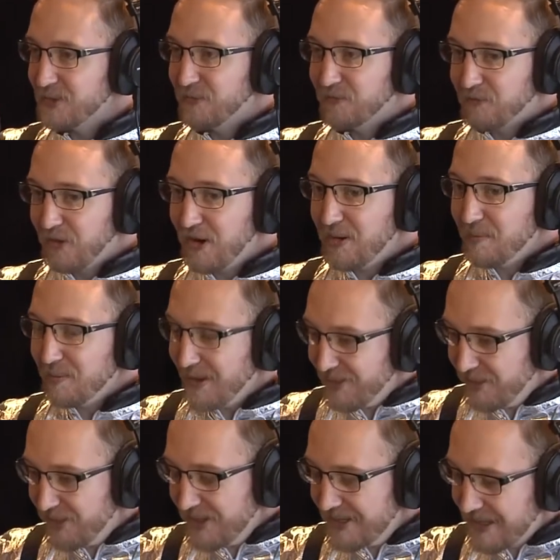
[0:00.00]
from
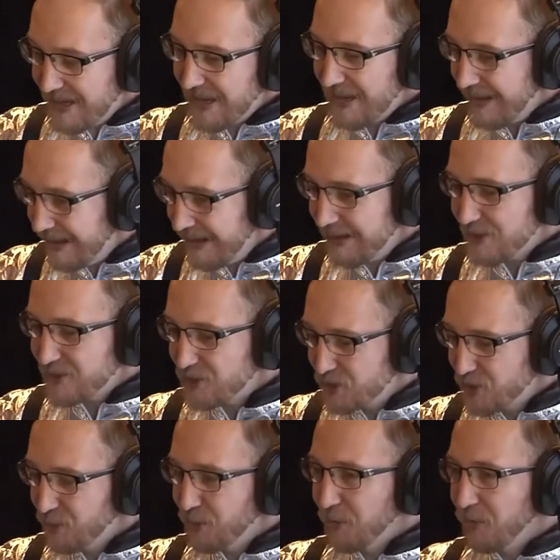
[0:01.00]
the
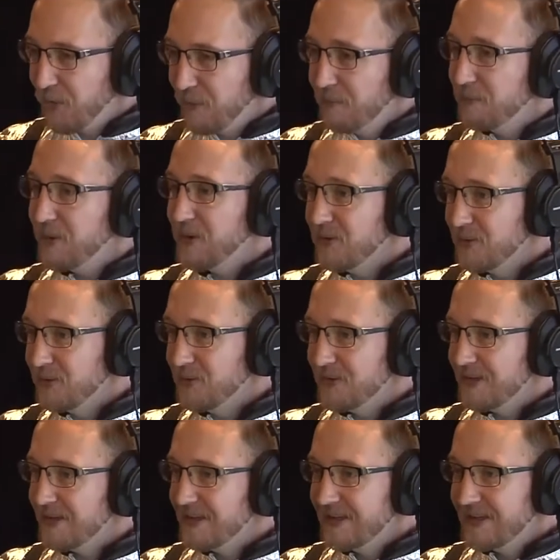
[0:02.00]
actual moon. Yep.